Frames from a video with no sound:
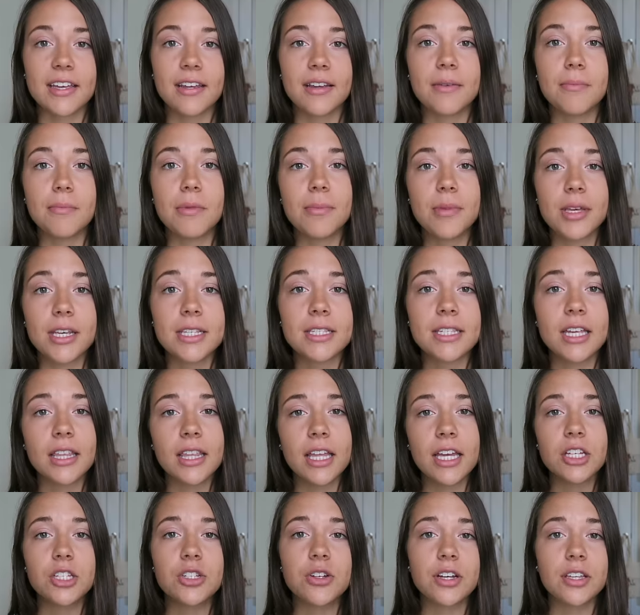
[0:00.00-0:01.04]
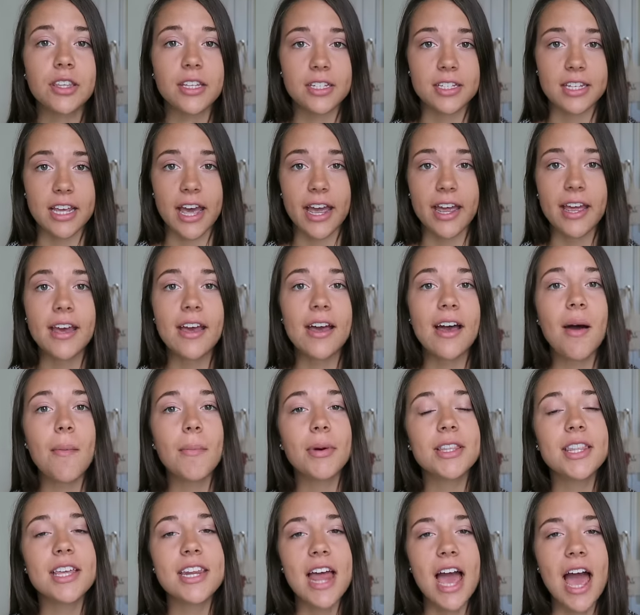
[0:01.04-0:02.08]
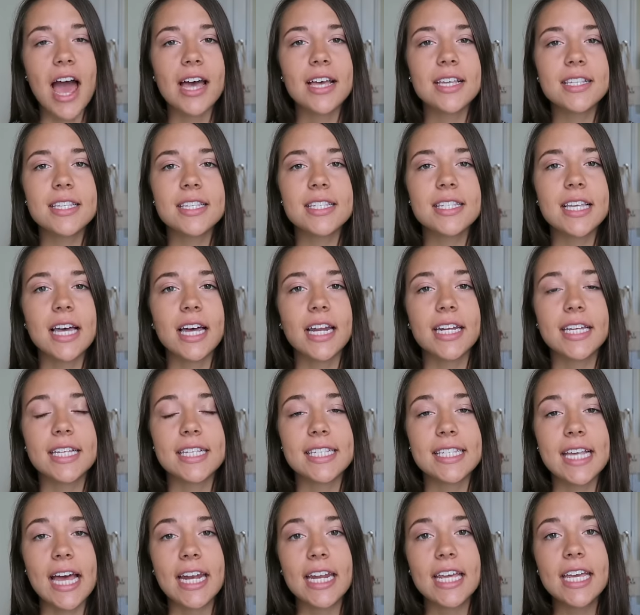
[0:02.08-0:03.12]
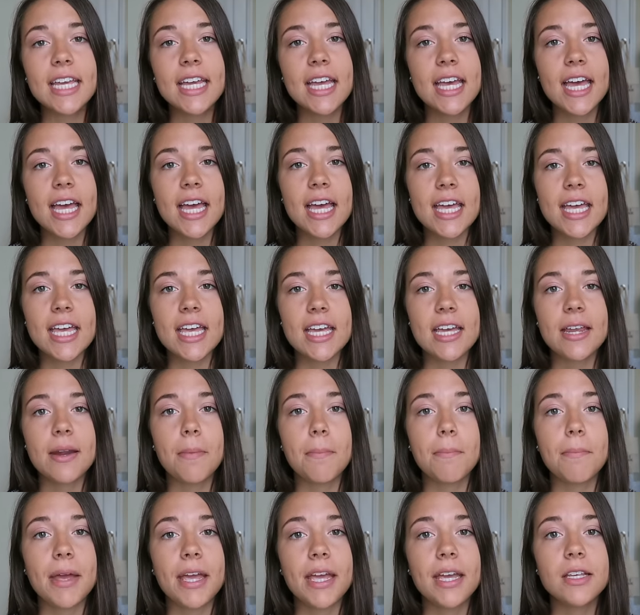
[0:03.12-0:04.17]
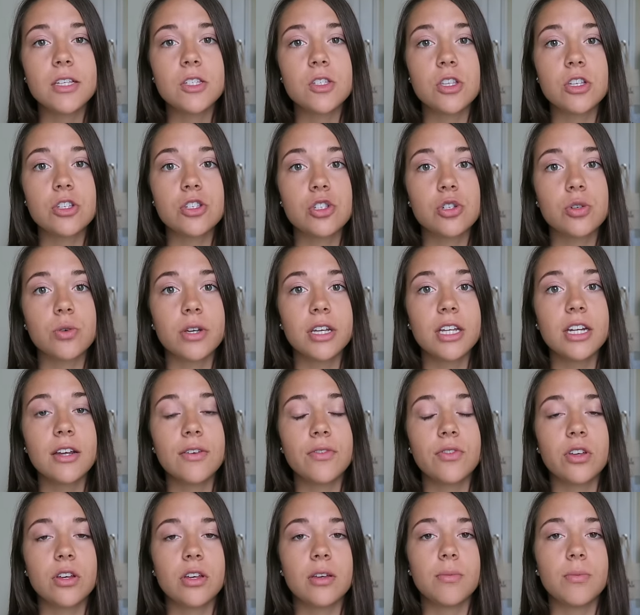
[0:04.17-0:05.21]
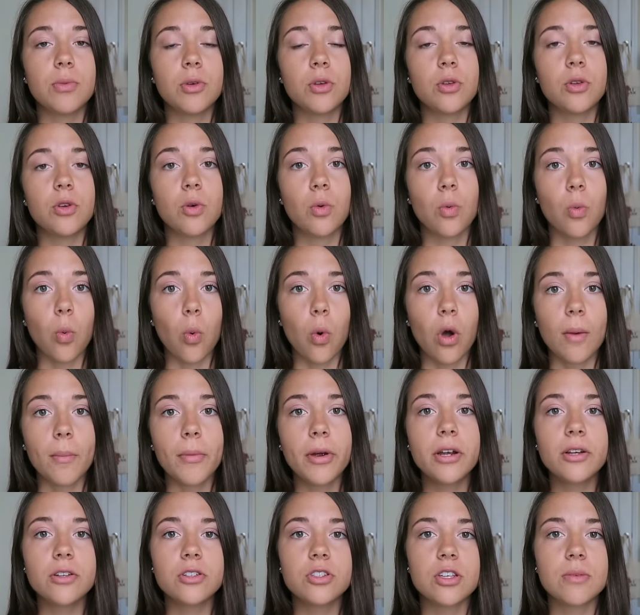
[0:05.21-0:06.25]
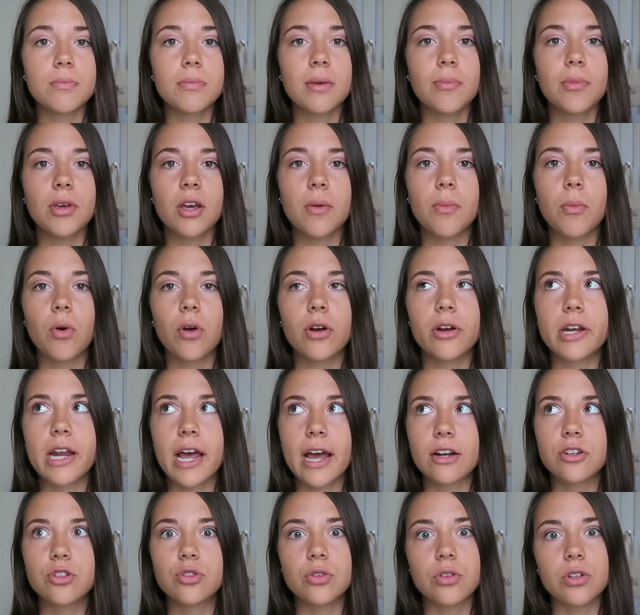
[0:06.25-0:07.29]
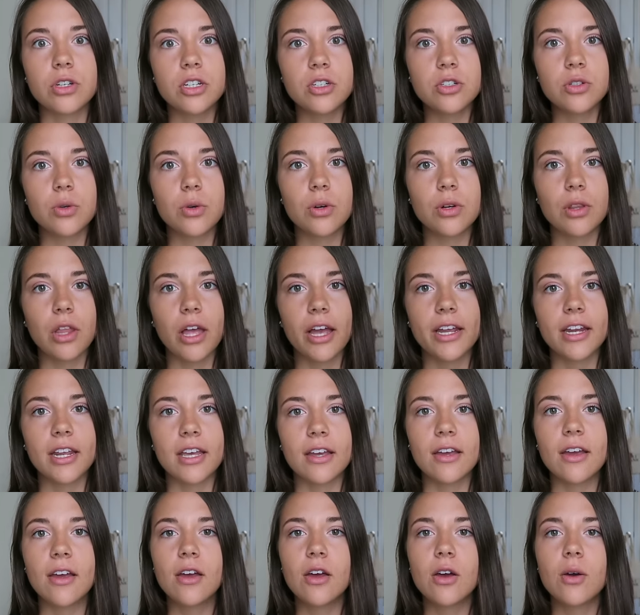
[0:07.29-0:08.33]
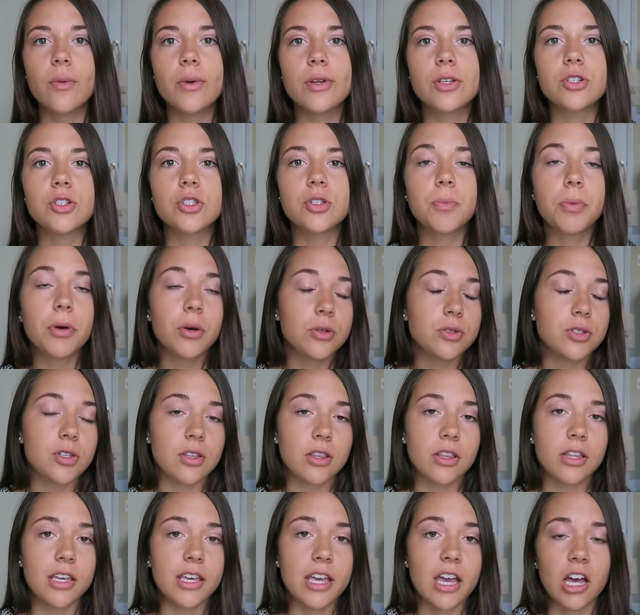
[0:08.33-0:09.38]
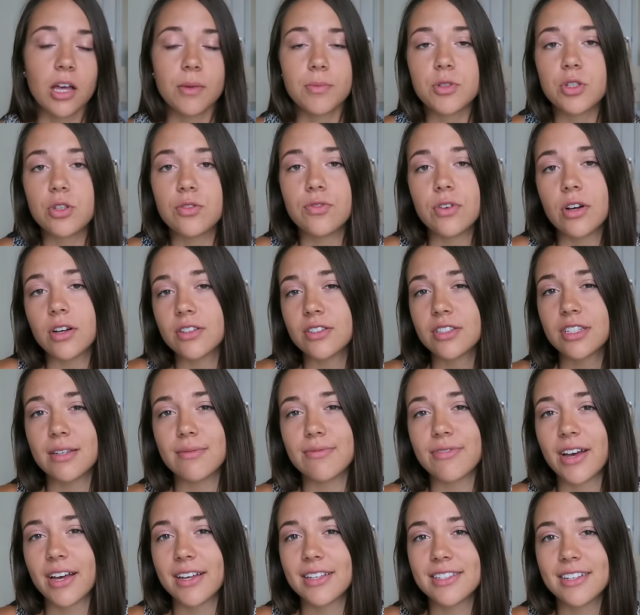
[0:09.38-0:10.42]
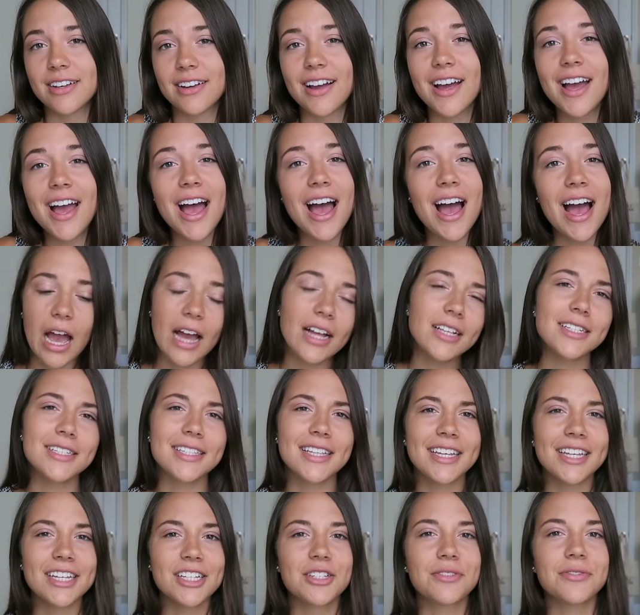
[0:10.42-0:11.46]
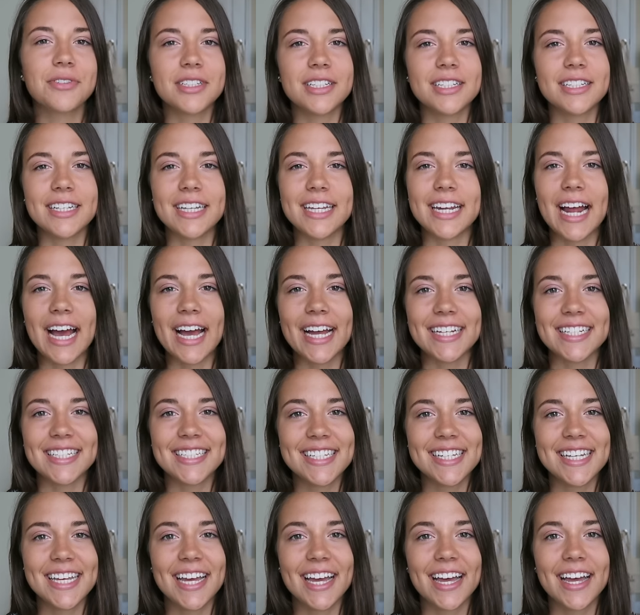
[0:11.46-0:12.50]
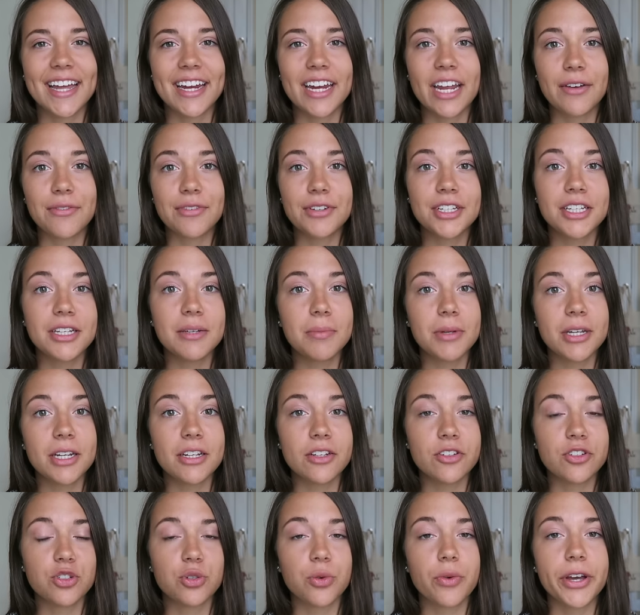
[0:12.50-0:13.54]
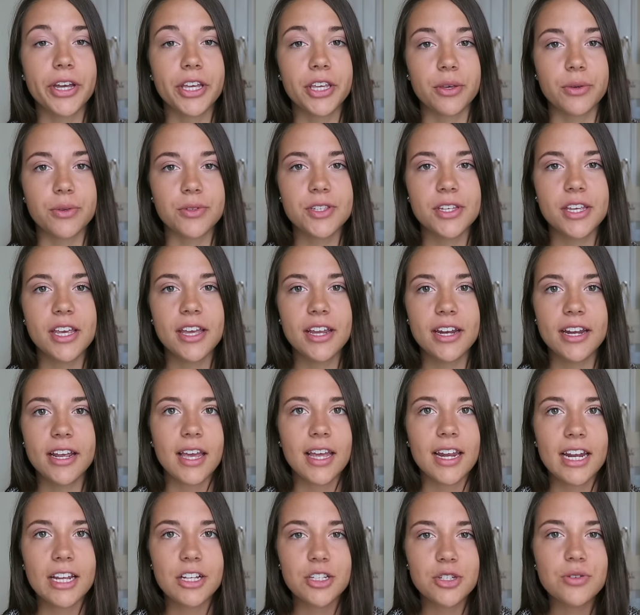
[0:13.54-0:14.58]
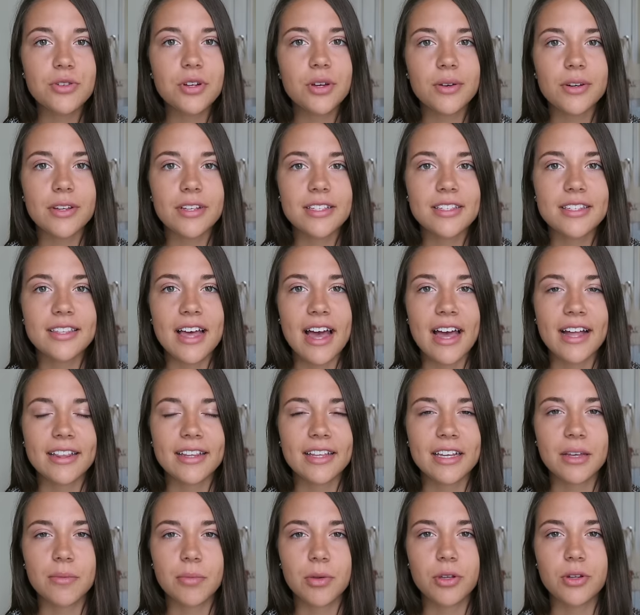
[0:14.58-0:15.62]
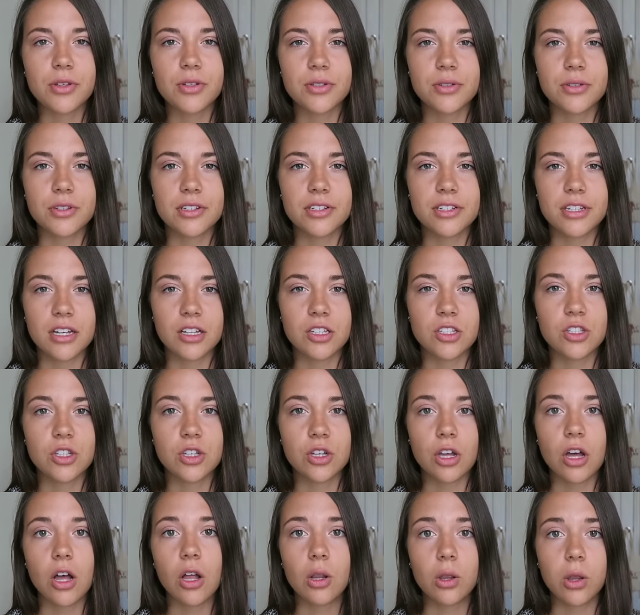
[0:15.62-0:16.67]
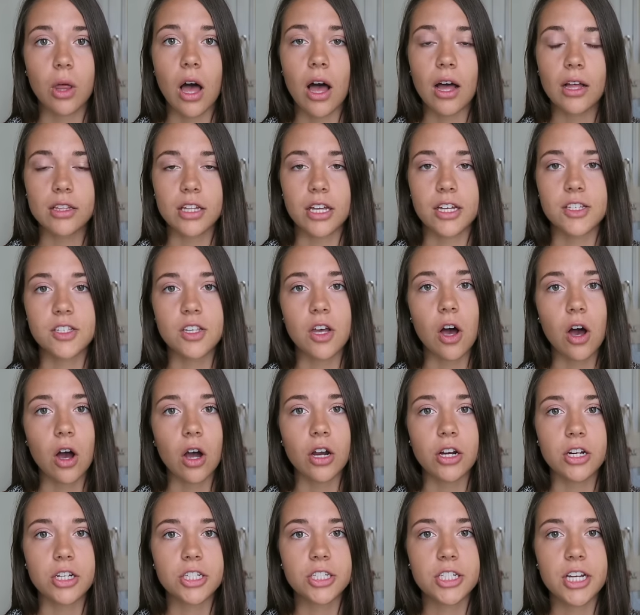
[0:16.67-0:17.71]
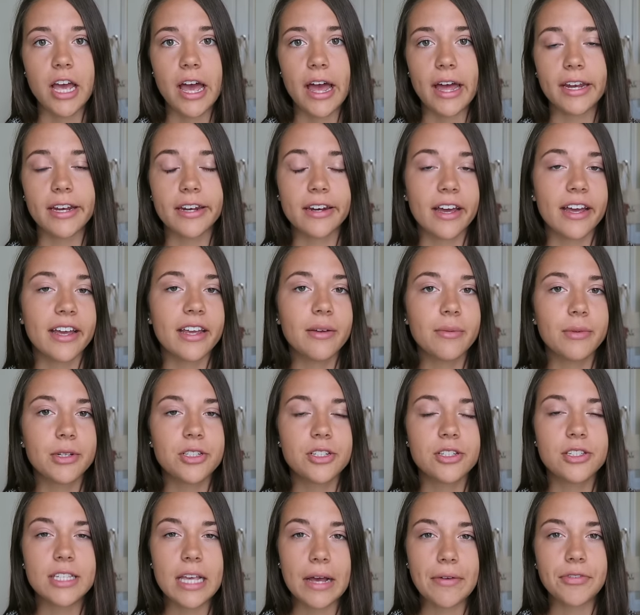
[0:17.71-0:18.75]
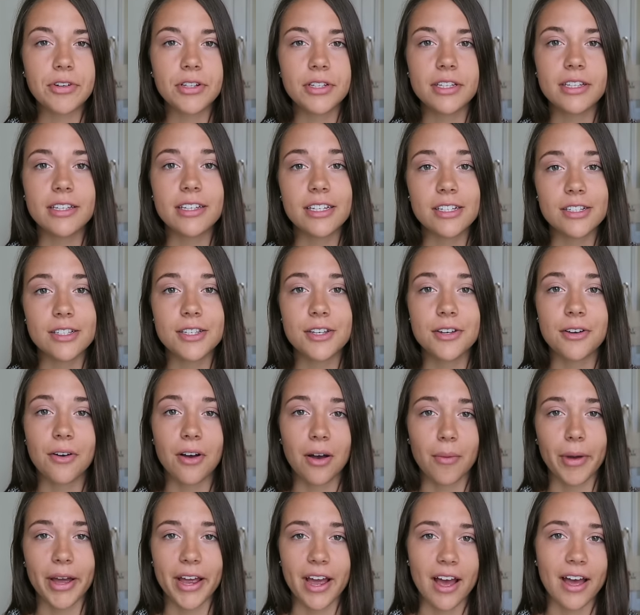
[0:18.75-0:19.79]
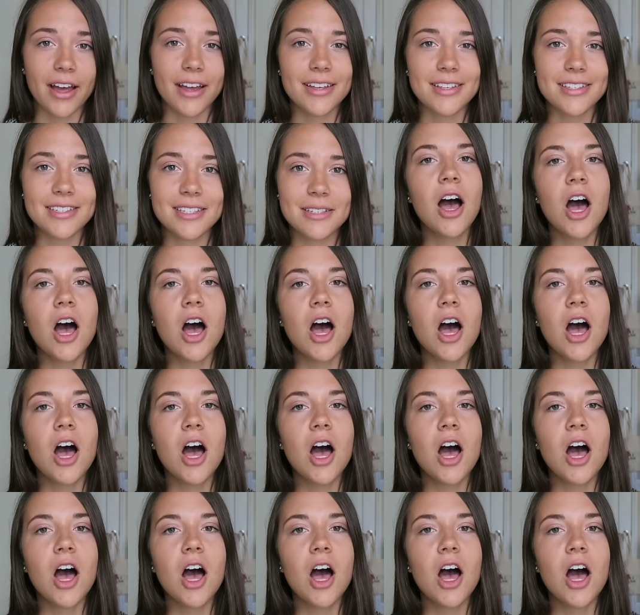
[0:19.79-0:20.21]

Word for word: it mimics sunlight during the day, but then as the sun is setting, it makes the screen of the computer warmer to mimic more natural indoor lighting, which supposedly helps you fall asleep faster. I just think it's a really neat idea and I've really been enjoying using it. And I do notice that the computer screen does look a lot less harsh at night, which is definitely easier on my eyes.